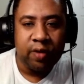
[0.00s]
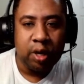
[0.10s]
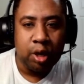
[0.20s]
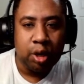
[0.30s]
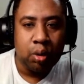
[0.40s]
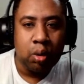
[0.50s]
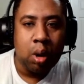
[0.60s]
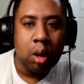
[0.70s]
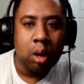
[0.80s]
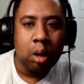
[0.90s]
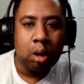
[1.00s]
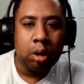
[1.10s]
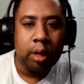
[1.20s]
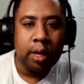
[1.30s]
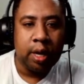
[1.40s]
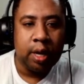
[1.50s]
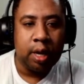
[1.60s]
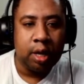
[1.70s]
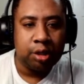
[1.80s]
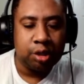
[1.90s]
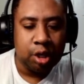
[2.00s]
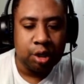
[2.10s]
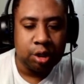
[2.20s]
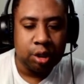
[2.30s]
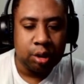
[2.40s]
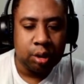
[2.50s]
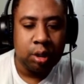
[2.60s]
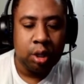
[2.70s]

video on a introduction